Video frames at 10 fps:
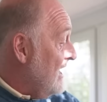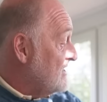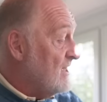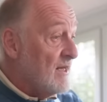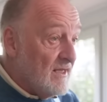
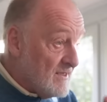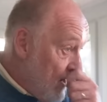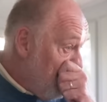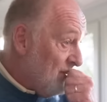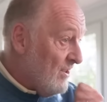actually an
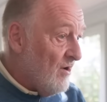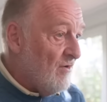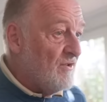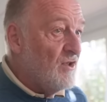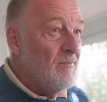example
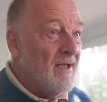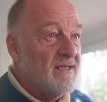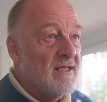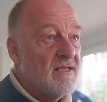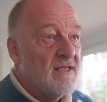of
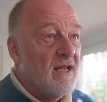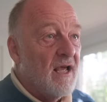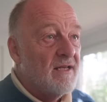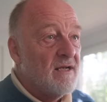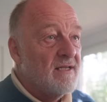Cubase's slight